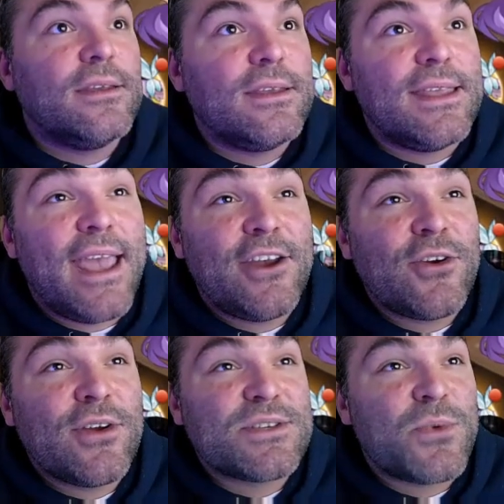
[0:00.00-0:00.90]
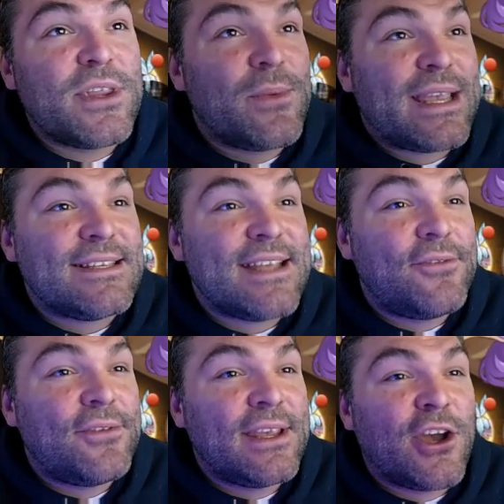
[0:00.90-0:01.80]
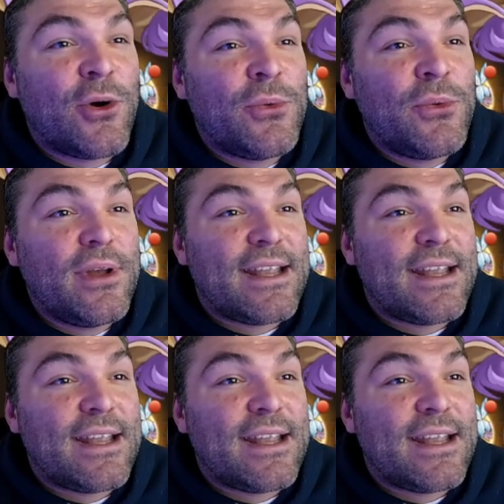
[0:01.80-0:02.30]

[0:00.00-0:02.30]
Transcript: Jaeger is one that we can definitely go and